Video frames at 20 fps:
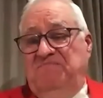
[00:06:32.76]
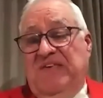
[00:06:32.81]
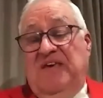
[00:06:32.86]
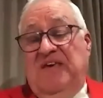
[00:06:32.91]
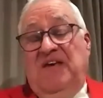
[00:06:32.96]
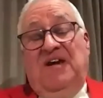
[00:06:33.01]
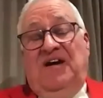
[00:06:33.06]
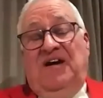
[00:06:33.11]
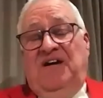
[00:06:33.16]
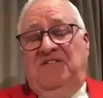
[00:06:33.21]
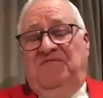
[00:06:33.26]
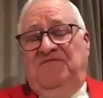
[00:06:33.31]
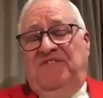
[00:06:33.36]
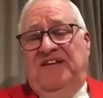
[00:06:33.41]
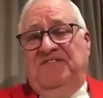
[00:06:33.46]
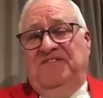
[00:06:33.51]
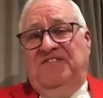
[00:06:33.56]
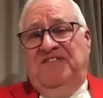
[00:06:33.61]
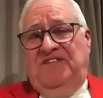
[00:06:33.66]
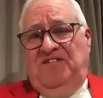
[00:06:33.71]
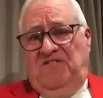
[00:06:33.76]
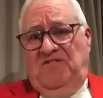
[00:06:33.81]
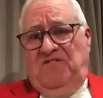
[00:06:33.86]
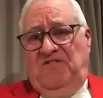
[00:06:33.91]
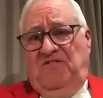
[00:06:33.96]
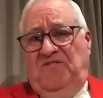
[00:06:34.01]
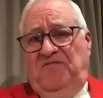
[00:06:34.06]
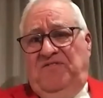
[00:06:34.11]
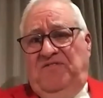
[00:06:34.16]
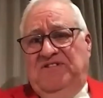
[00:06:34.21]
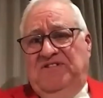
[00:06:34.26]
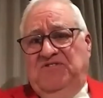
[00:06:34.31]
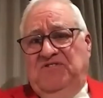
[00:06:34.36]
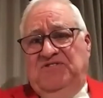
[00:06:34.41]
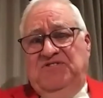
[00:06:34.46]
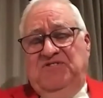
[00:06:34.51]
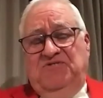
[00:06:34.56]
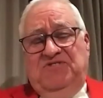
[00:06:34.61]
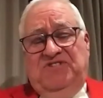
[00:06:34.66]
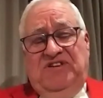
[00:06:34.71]
I've had the honour of
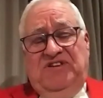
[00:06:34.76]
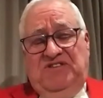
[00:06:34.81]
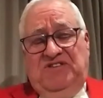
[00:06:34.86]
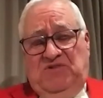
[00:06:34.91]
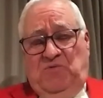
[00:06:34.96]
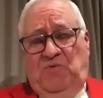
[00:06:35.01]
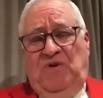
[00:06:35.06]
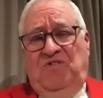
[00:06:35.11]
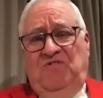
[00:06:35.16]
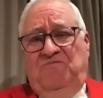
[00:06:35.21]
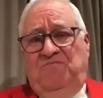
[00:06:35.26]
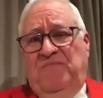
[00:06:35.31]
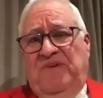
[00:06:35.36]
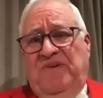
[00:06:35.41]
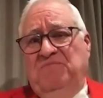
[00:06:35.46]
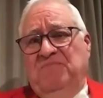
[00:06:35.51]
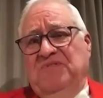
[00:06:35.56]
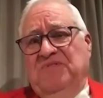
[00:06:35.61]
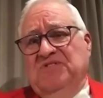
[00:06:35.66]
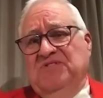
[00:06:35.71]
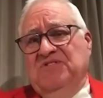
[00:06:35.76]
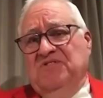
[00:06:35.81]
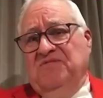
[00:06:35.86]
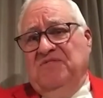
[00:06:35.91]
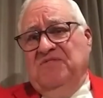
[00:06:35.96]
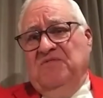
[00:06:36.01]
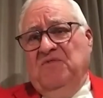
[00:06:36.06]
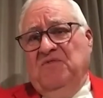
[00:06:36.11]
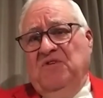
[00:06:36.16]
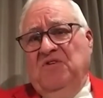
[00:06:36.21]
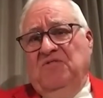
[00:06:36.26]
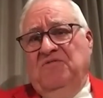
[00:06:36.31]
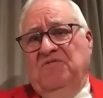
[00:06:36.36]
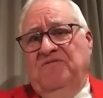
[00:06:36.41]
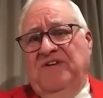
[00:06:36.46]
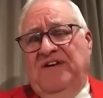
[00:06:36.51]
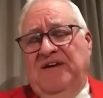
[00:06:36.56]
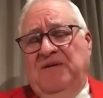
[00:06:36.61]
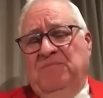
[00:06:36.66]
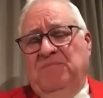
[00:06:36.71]
introducing 12 members of the royal
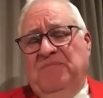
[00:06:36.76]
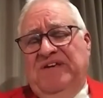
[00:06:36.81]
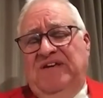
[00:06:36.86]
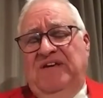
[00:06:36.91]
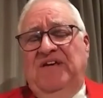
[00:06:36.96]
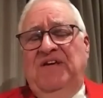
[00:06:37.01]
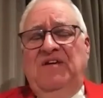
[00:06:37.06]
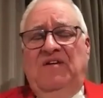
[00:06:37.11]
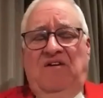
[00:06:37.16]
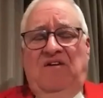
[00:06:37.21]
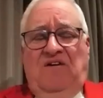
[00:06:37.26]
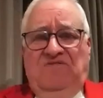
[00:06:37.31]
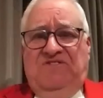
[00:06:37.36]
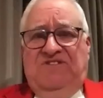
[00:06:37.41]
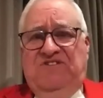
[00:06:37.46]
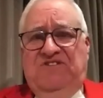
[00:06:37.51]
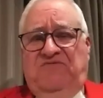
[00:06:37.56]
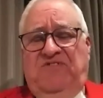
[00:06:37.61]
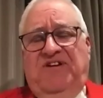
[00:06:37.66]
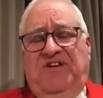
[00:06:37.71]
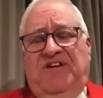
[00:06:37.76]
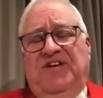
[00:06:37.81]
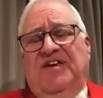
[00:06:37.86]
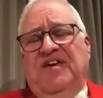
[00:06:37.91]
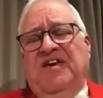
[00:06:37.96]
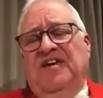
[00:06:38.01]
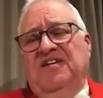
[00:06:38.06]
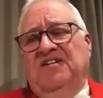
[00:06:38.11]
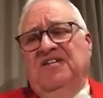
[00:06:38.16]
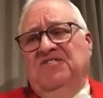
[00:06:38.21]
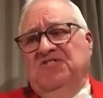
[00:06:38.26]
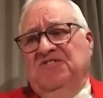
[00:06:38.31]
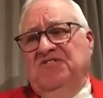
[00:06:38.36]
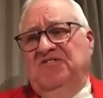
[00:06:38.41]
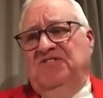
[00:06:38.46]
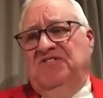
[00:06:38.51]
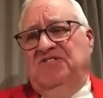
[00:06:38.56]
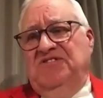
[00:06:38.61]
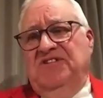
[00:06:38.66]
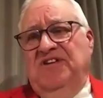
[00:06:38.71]
family on different
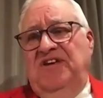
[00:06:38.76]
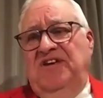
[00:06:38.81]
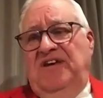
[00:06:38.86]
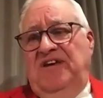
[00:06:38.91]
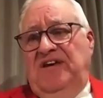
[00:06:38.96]
occasions.